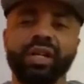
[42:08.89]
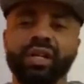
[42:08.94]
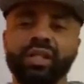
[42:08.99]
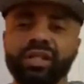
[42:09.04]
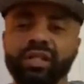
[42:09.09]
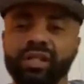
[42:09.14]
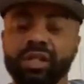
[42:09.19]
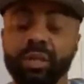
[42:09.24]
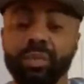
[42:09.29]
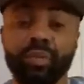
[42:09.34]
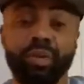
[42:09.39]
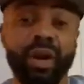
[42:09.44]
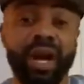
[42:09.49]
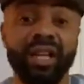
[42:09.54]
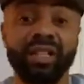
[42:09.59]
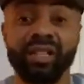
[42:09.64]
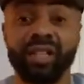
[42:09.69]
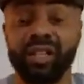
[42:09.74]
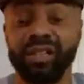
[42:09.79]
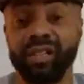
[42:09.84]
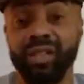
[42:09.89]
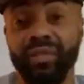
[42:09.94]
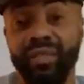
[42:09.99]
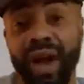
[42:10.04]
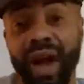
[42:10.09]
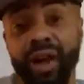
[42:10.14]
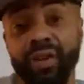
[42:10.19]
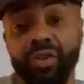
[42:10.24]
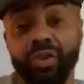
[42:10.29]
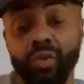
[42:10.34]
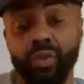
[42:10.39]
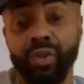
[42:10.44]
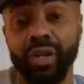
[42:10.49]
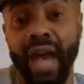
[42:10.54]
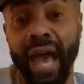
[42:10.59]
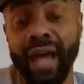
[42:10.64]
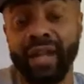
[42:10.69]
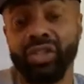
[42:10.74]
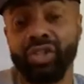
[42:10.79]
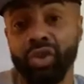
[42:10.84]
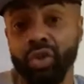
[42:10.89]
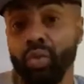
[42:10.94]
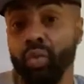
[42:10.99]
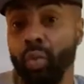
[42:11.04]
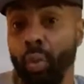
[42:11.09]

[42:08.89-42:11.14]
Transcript: is the process of how you got to